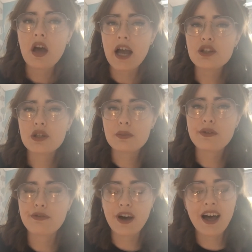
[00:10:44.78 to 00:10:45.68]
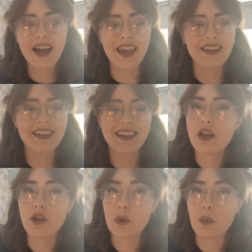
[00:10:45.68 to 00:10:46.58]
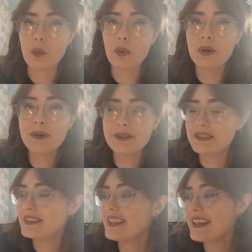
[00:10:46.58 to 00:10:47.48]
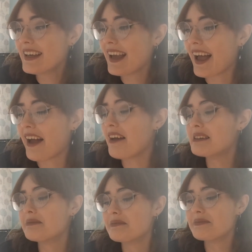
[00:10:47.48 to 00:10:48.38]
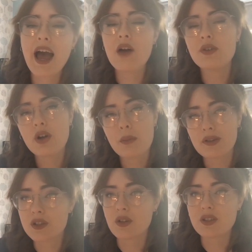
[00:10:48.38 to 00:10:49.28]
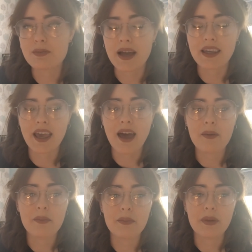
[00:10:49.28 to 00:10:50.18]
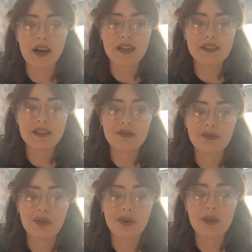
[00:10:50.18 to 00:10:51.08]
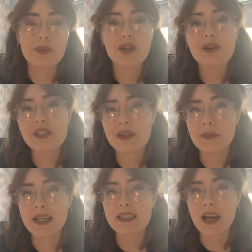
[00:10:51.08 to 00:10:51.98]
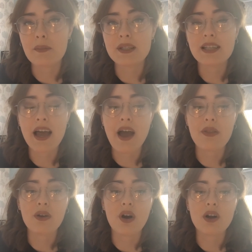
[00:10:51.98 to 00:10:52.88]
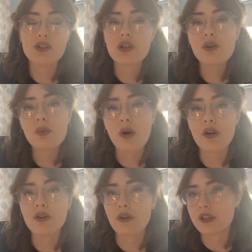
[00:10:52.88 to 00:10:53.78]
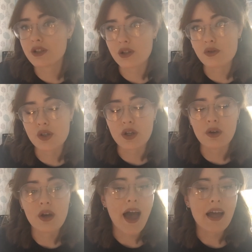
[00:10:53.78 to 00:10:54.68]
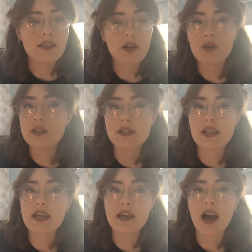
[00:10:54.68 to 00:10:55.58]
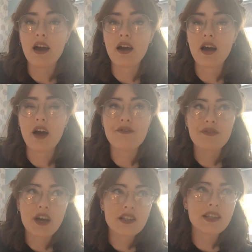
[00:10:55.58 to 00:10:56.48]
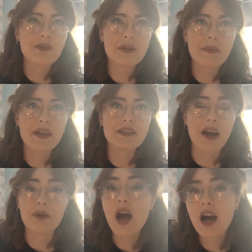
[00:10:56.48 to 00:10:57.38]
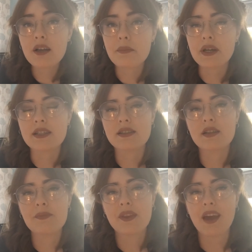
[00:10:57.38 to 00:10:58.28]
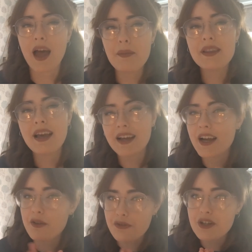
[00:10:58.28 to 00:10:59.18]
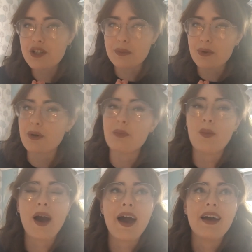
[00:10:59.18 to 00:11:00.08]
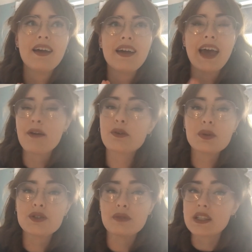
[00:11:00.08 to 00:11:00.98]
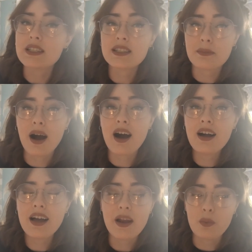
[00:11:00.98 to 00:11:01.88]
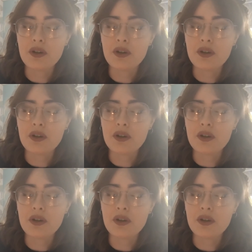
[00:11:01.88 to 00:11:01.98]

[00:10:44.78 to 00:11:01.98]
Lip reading: I should be fine. No. I haven't got my results back yet, but for the majority of my assignments I either got a 2-1 or a 2-2, and honestly at first I was a bit downhearted because I'm in that kind of friendship group where everyone's really smart and